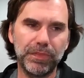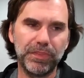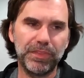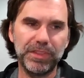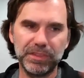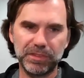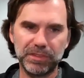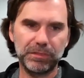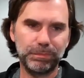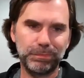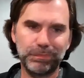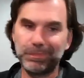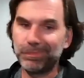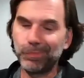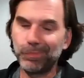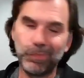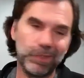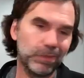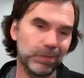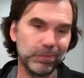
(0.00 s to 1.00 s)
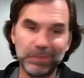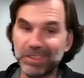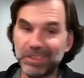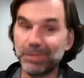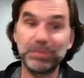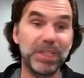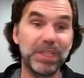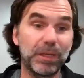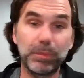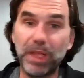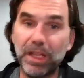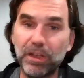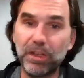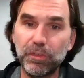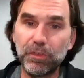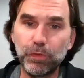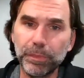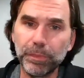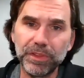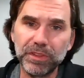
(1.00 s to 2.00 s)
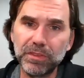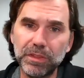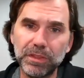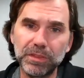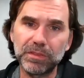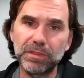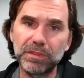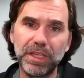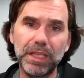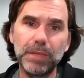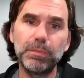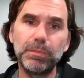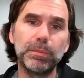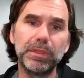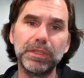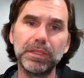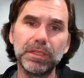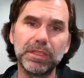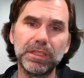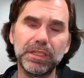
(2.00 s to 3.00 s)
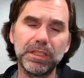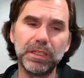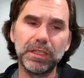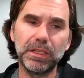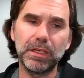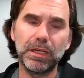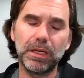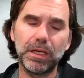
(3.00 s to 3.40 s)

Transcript: this deep tech platform, this capability,